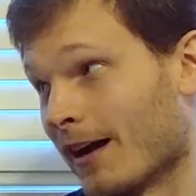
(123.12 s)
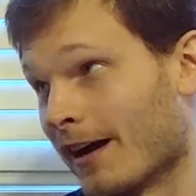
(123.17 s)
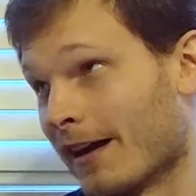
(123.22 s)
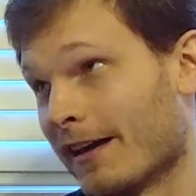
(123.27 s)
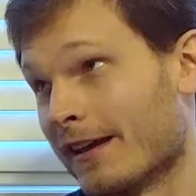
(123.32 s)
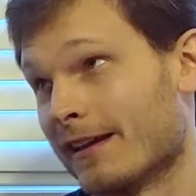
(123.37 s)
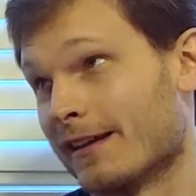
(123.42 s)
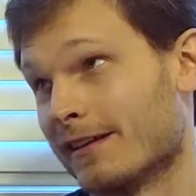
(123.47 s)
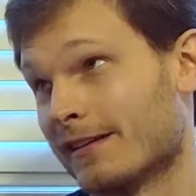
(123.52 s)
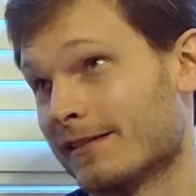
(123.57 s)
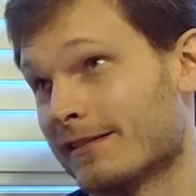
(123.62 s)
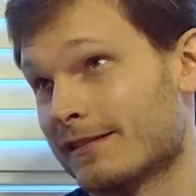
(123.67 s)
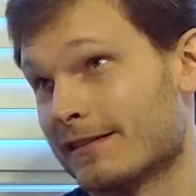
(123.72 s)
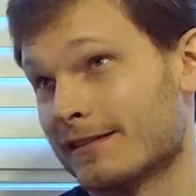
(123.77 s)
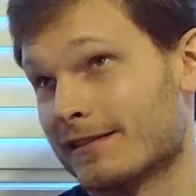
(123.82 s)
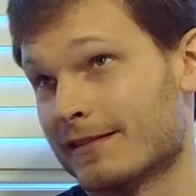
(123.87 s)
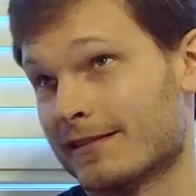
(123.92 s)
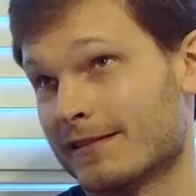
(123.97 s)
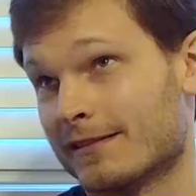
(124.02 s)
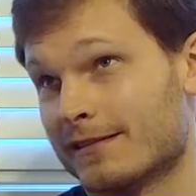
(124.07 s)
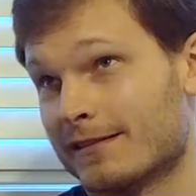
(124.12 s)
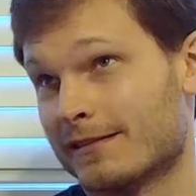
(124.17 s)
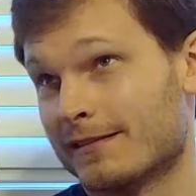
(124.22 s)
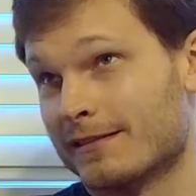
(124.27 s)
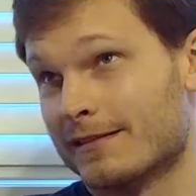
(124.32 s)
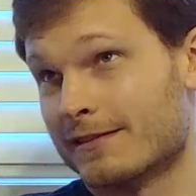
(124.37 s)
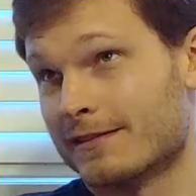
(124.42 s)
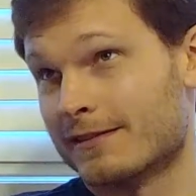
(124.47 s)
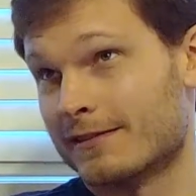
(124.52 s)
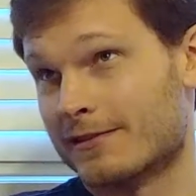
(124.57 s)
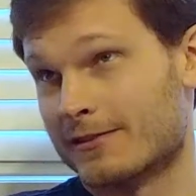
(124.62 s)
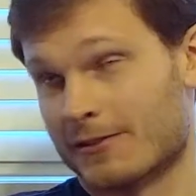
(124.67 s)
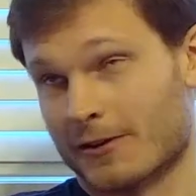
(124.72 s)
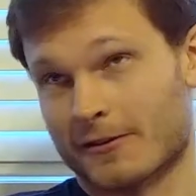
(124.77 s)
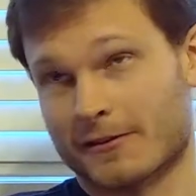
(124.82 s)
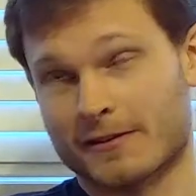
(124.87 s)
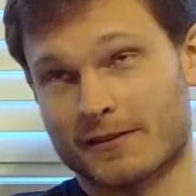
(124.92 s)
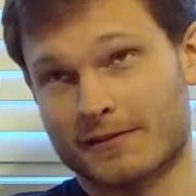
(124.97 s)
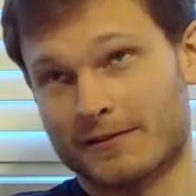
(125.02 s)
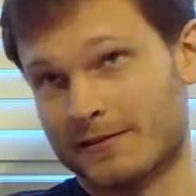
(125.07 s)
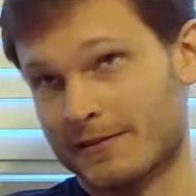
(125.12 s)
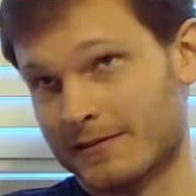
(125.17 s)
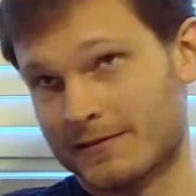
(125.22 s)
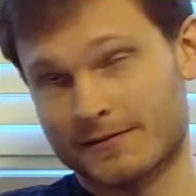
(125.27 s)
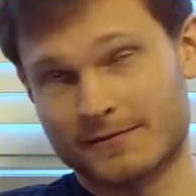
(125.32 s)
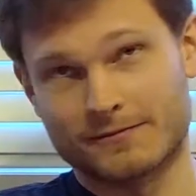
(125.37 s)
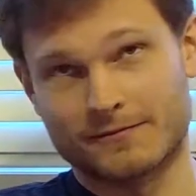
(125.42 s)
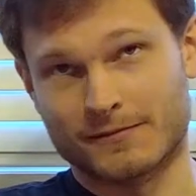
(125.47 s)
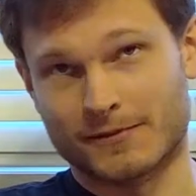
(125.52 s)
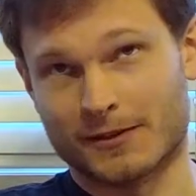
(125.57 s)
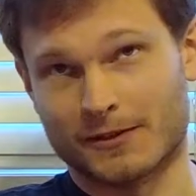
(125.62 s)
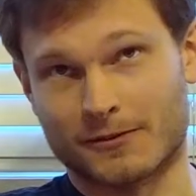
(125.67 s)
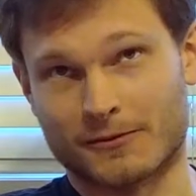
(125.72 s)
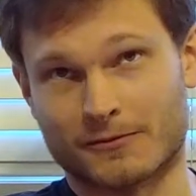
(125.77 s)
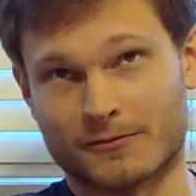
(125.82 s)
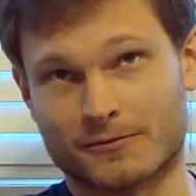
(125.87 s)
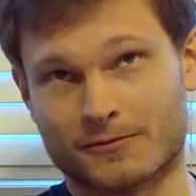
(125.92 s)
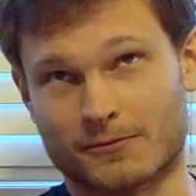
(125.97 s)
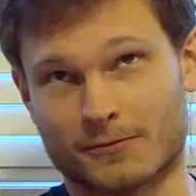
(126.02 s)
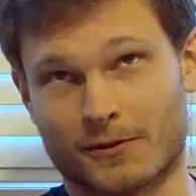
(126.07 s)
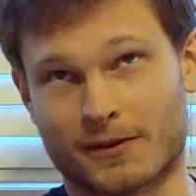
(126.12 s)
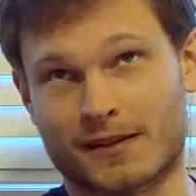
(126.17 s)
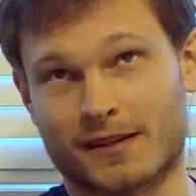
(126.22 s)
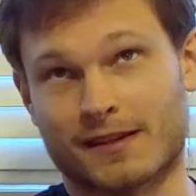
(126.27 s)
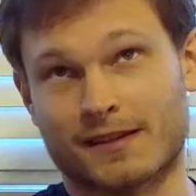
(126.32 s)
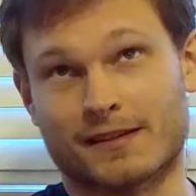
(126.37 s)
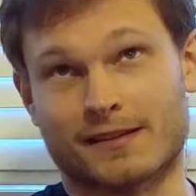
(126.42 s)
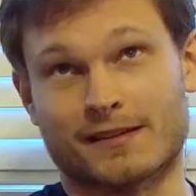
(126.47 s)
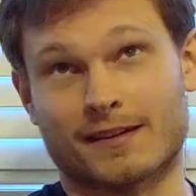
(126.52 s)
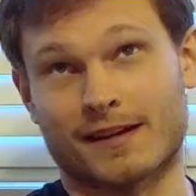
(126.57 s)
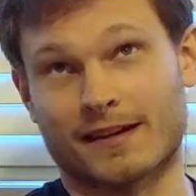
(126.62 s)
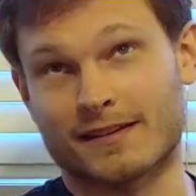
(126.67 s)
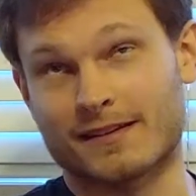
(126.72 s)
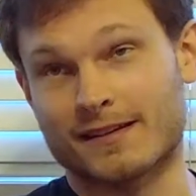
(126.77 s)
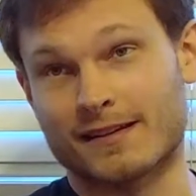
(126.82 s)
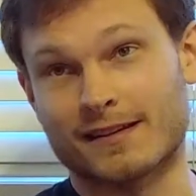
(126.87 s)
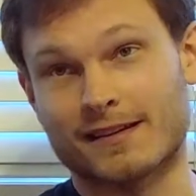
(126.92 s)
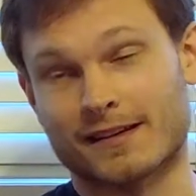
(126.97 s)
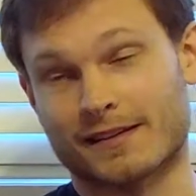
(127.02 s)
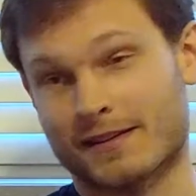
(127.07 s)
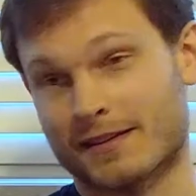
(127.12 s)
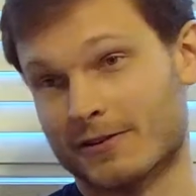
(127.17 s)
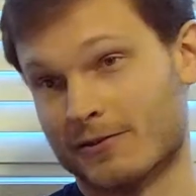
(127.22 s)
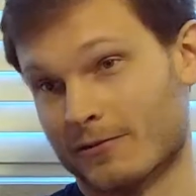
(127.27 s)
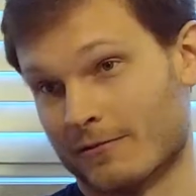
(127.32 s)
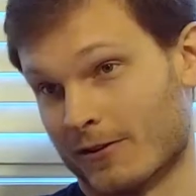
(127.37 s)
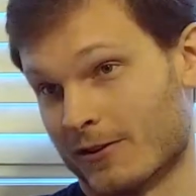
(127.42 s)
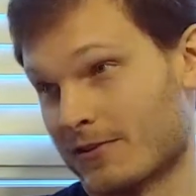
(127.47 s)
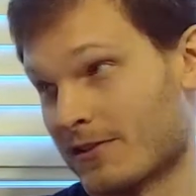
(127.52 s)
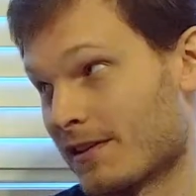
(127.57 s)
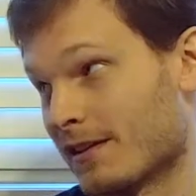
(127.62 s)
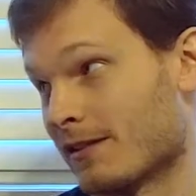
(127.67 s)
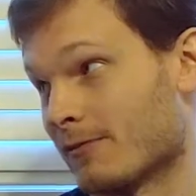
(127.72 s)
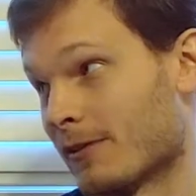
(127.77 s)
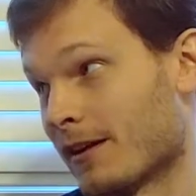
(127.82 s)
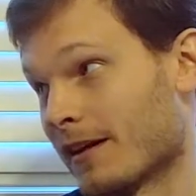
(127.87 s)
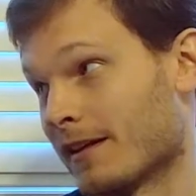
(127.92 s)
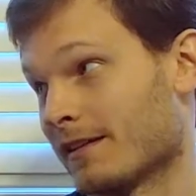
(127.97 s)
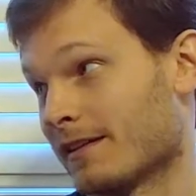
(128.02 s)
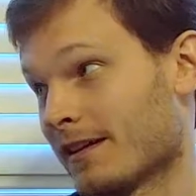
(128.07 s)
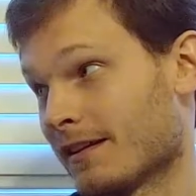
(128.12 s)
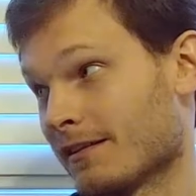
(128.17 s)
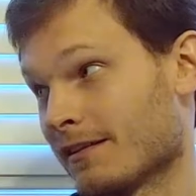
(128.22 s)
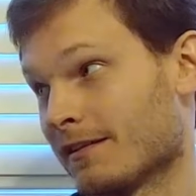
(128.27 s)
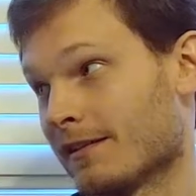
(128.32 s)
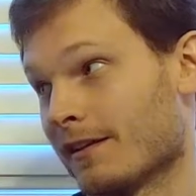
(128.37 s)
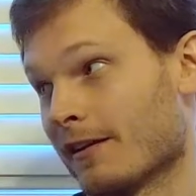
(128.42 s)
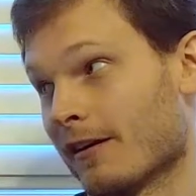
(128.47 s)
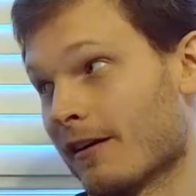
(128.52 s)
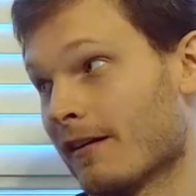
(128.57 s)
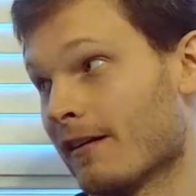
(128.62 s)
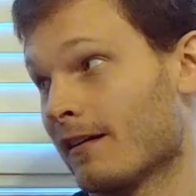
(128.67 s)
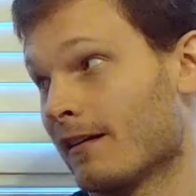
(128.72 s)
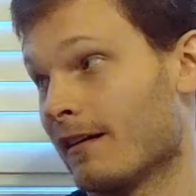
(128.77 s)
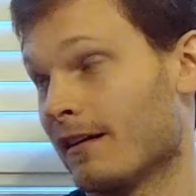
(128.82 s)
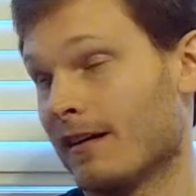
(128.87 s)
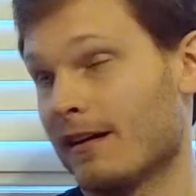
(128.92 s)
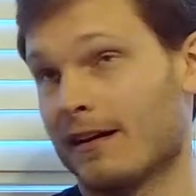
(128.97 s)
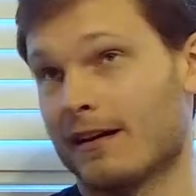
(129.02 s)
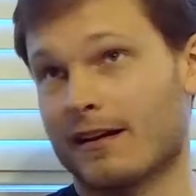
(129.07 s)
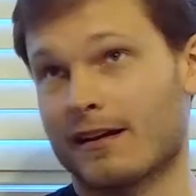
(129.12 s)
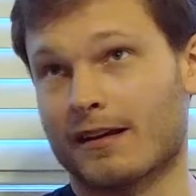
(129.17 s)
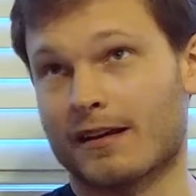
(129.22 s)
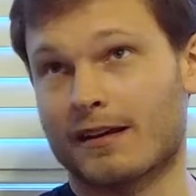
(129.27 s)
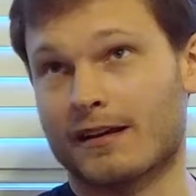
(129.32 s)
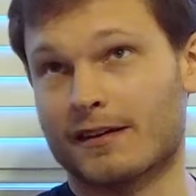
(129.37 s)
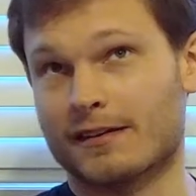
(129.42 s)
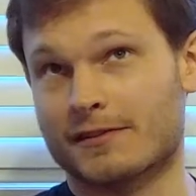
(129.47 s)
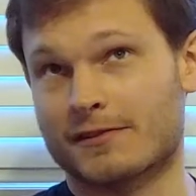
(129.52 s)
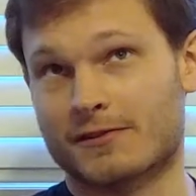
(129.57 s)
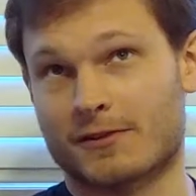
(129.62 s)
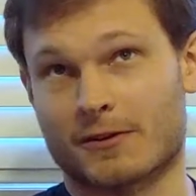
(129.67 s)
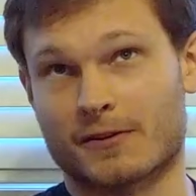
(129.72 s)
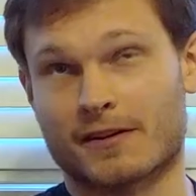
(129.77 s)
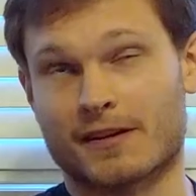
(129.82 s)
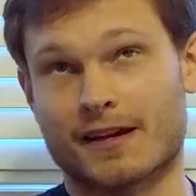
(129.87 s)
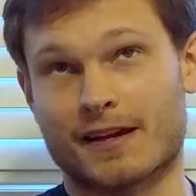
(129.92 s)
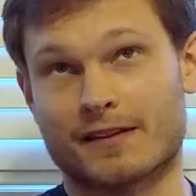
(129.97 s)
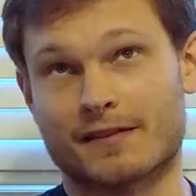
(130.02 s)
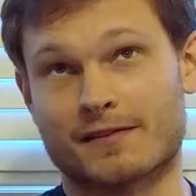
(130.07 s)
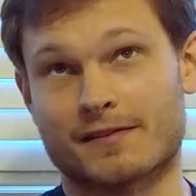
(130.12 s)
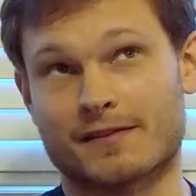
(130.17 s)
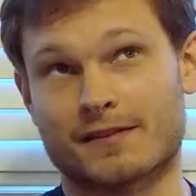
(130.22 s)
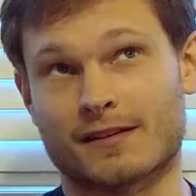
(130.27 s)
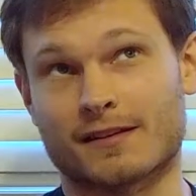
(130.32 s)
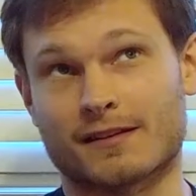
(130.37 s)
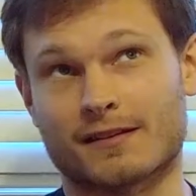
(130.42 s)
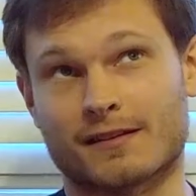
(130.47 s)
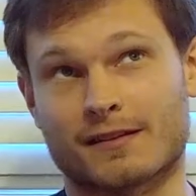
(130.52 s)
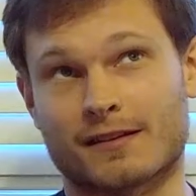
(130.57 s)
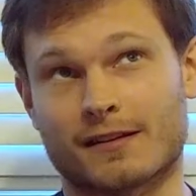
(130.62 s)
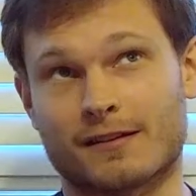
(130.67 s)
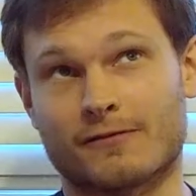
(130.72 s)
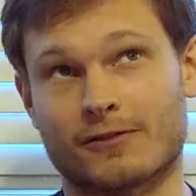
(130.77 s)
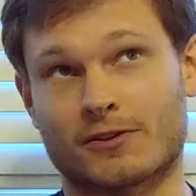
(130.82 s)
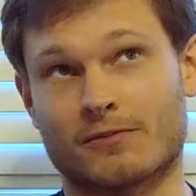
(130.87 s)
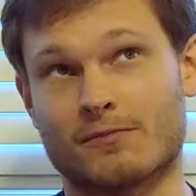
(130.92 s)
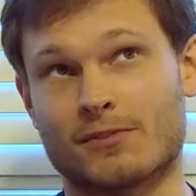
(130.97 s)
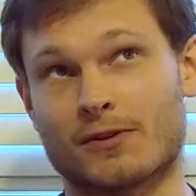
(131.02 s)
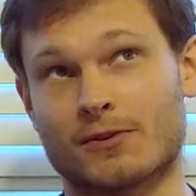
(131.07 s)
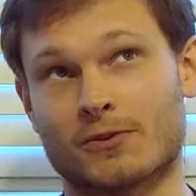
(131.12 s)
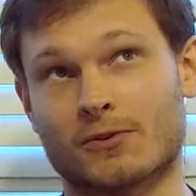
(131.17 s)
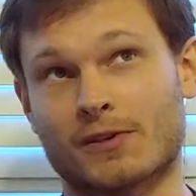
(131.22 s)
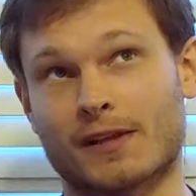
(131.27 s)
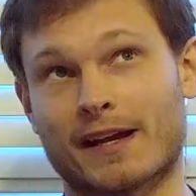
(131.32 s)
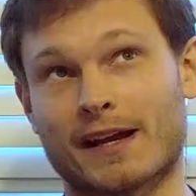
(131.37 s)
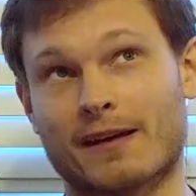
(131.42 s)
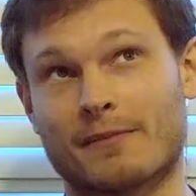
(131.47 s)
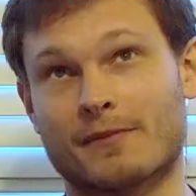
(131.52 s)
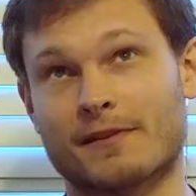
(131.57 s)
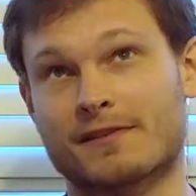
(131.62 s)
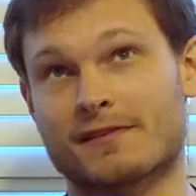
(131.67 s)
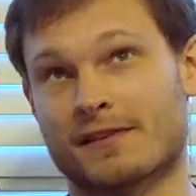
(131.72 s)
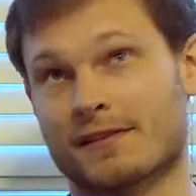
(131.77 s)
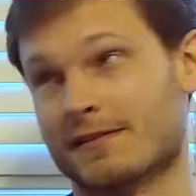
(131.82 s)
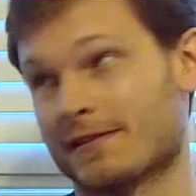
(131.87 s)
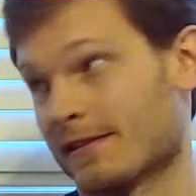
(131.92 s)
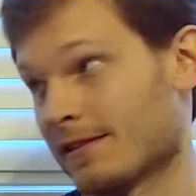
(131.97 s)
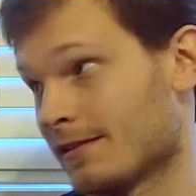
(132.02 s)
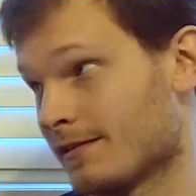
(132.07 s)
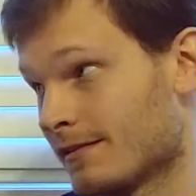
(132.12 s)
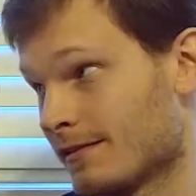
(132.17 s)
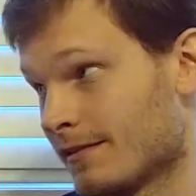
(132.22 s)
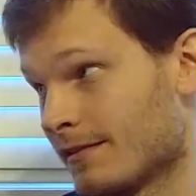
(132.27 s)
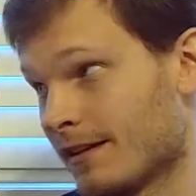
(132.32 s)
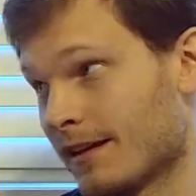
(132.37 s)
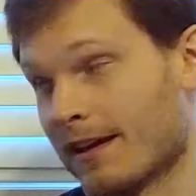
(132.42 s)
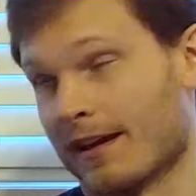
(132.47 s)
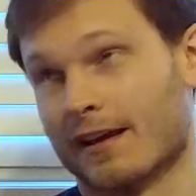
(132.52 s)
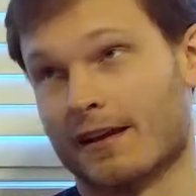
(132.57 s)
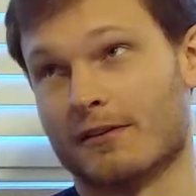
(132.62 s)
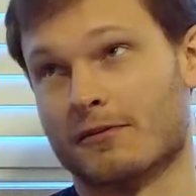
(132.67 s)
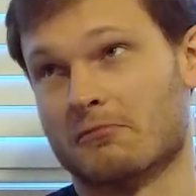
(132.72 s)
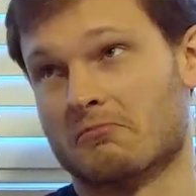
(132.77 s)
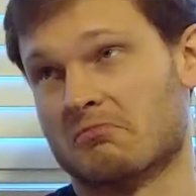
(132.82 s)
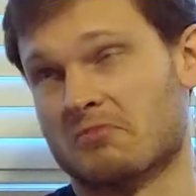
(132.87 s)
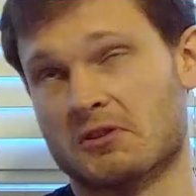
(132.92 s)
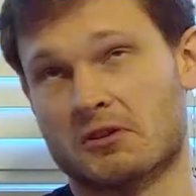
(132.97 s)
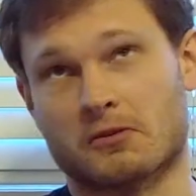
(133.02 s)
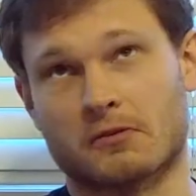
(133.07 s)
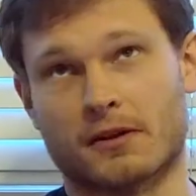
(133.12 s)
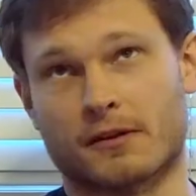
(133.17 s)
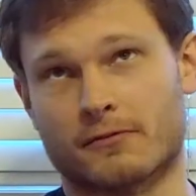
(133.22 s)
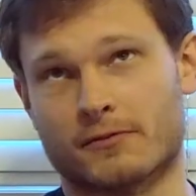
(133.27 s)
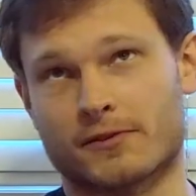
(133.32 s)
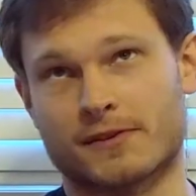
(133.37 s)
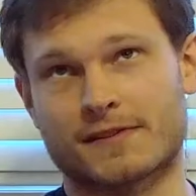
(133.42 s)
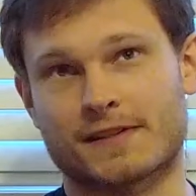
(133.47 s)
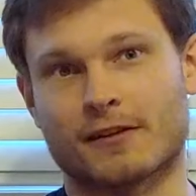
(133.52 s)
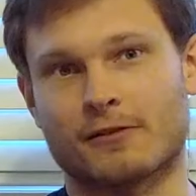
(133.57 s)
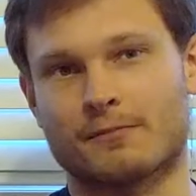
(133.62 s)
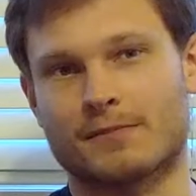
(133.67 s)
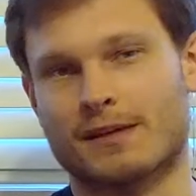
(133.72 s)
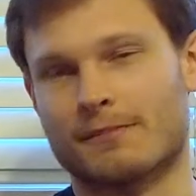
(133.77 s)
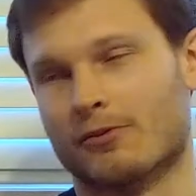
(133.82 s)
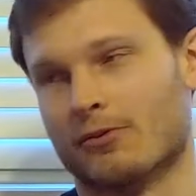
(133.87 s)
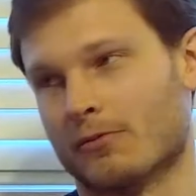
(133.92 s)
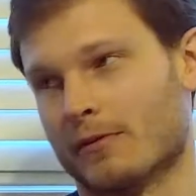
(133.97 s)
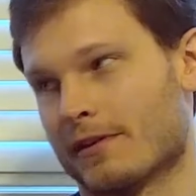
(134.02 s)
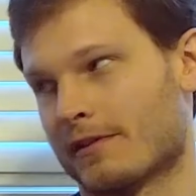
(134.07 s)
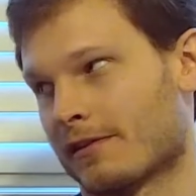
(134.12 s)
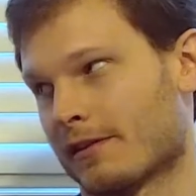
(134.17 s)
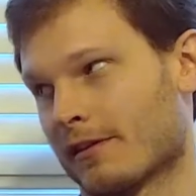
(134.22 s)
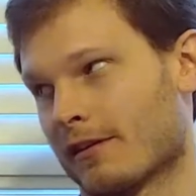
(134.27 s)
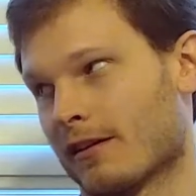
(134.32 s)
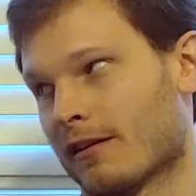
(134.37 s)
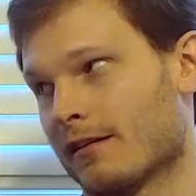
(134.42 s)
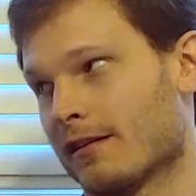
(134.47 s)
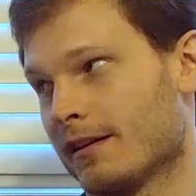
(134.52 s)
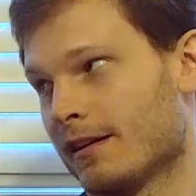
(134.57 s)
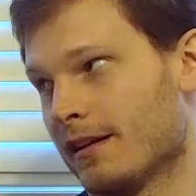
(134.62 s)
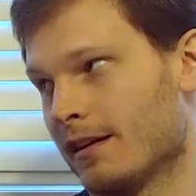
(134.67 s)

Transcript: I started, working in IT at the university when I attended there. I started as kind of a computer lab assistant, and I would just help people with their